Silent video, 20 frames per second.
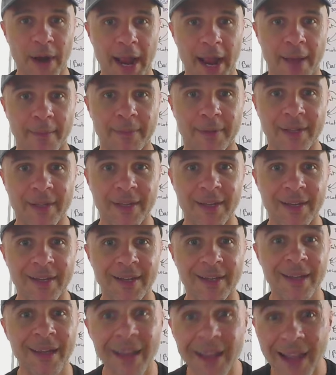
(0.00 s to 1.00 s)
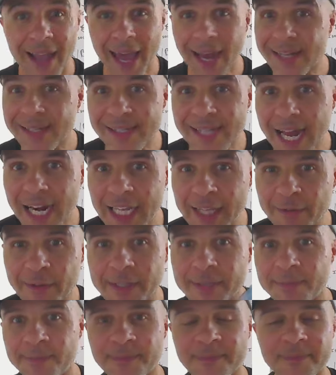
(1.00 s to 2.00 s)
gram. And it's not
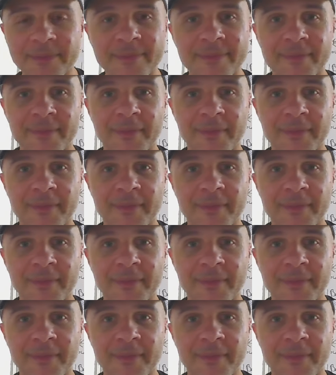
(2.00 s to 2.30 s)
even